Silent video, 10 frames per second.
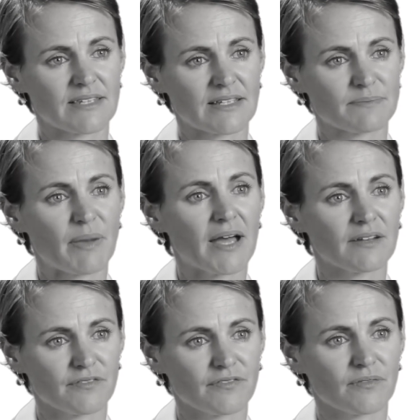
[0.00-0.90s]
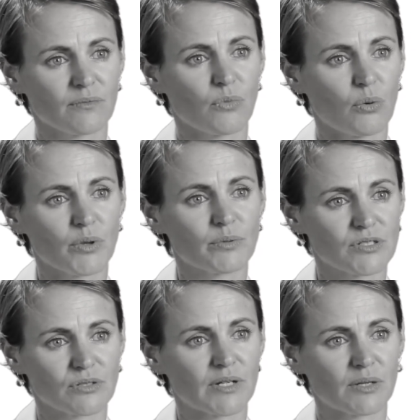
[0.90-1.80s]
as part of what we were
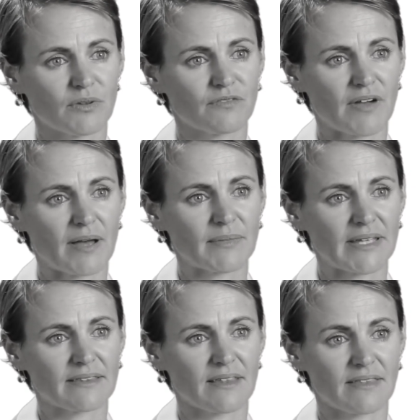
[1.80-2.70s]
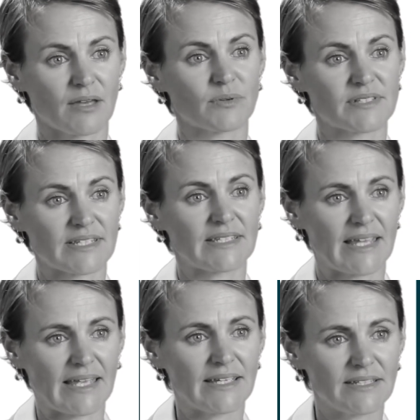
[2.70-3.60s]
doing with Farmlink that there was a
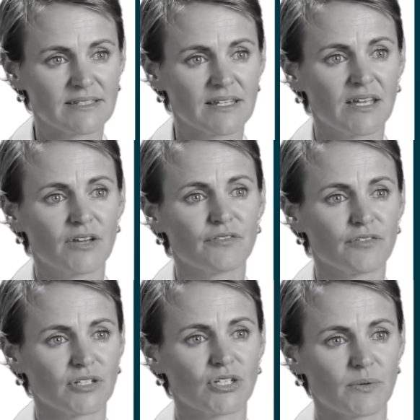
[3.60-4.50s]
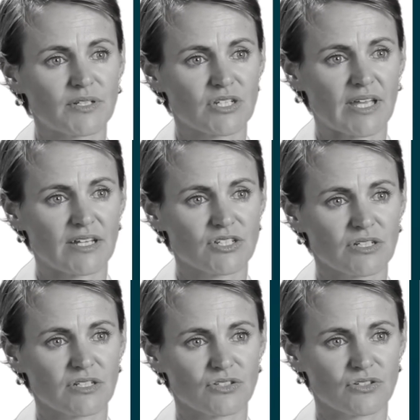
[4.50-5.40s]
need for a new education
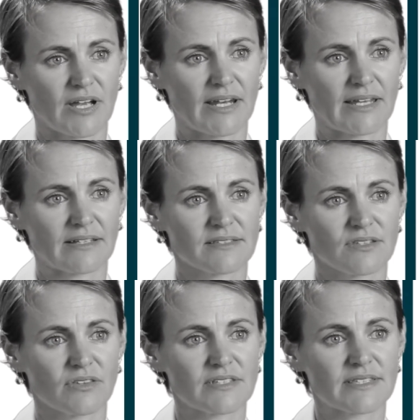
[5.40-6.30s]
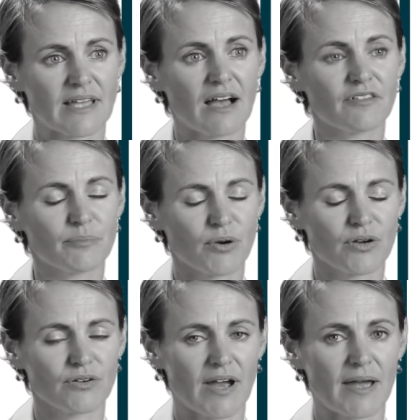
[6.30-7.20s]
and training. So the SCARF
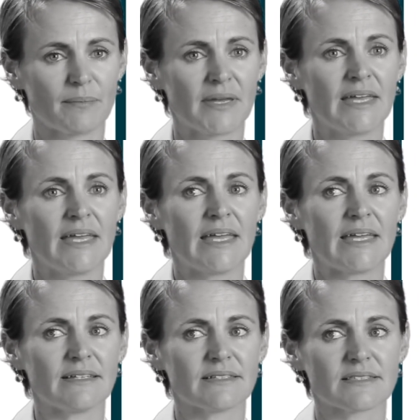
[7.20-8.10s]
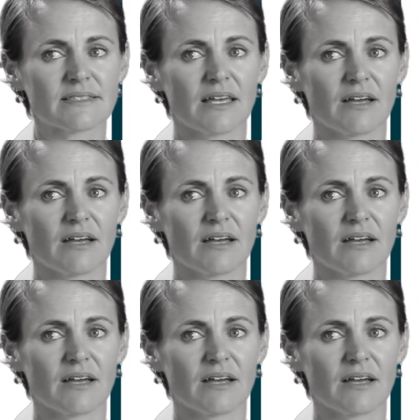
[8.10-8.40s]
program is a